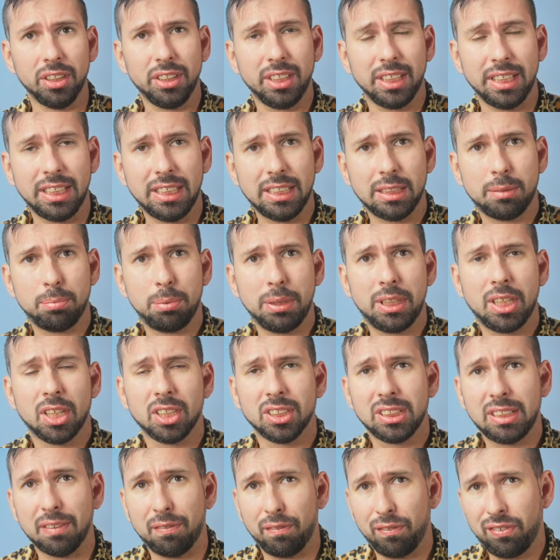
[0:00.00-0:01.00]
is
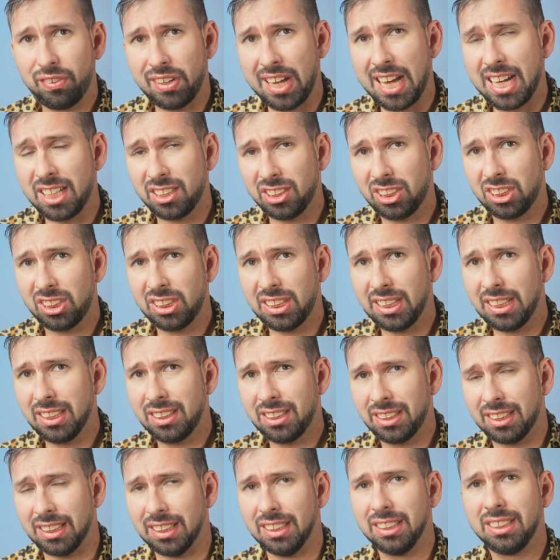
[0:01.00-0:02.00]
because the flange
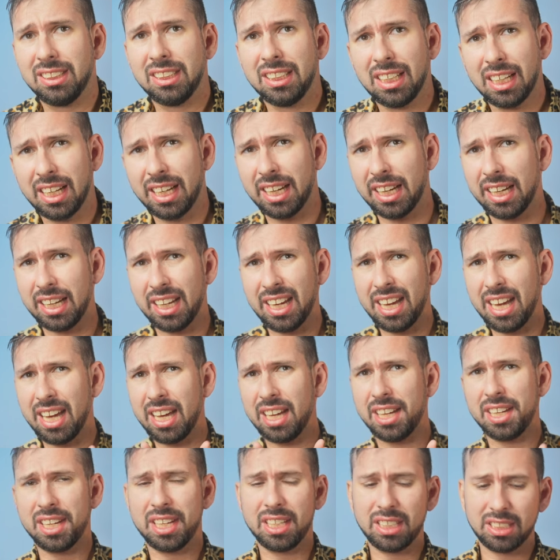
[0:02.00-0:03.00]
distance
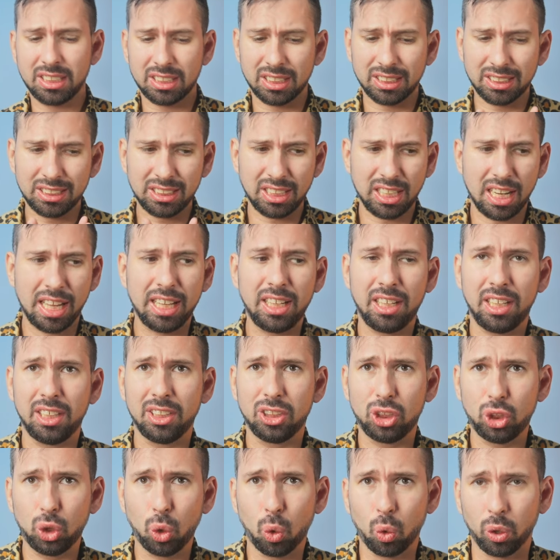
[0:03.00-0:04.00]
is slightly
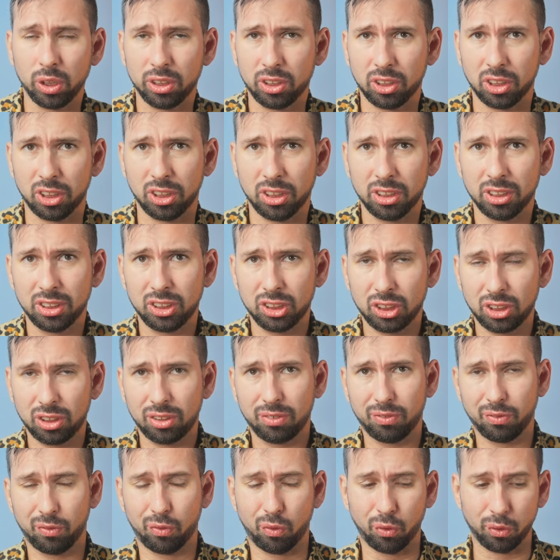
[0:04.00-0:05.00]
shorter
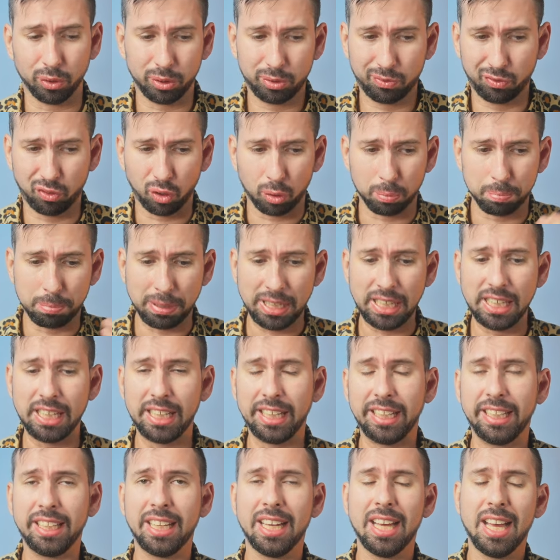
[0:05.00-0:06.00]
for
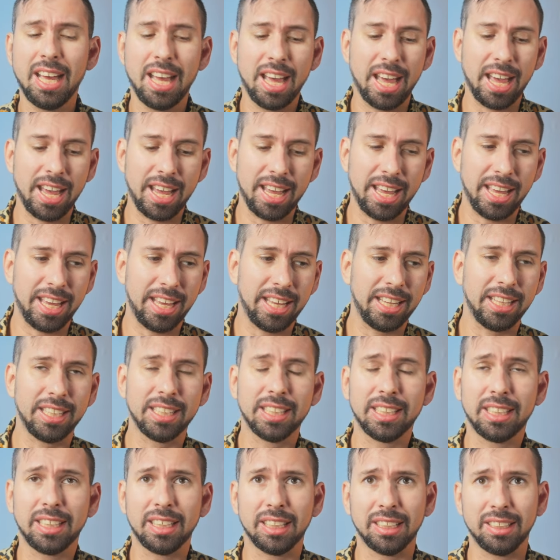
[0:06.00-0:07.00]
being
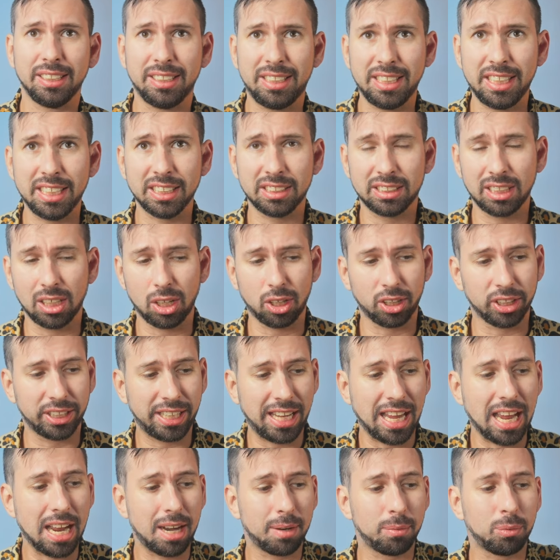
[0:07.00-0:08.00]
a DSLR
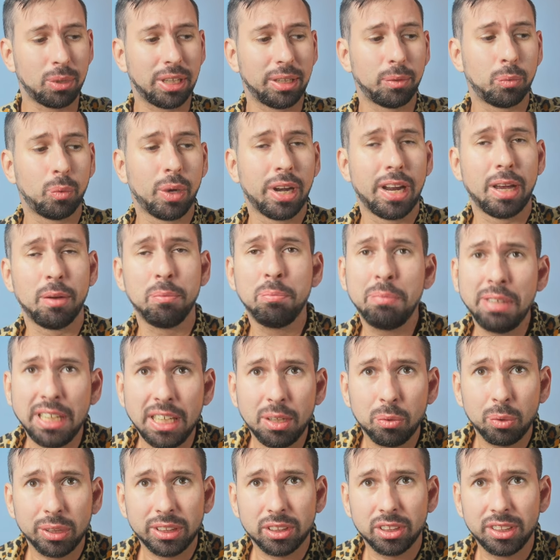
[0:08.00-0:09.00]
camera. And what I
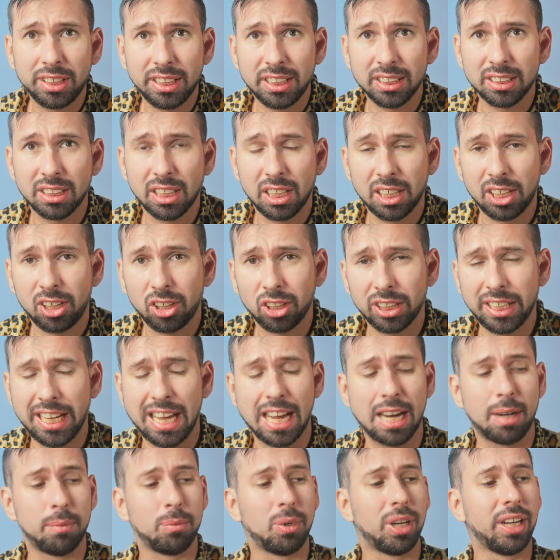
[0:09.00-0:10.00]
mean with the DSLR
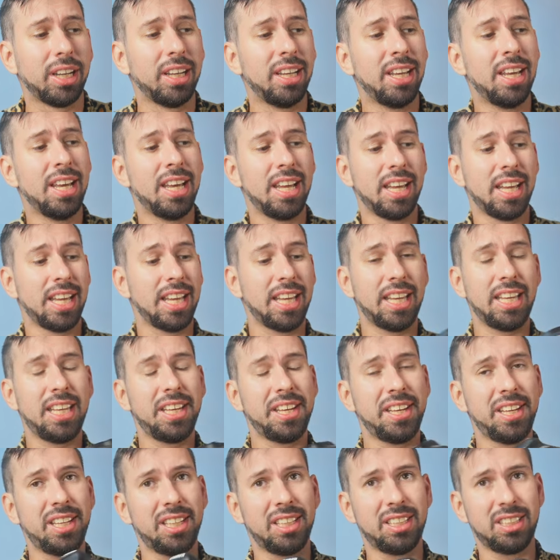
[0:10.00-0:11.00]
camera
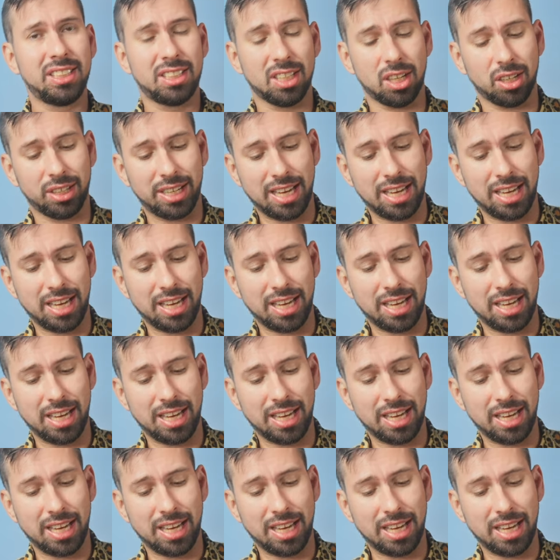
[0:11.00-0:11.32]
is a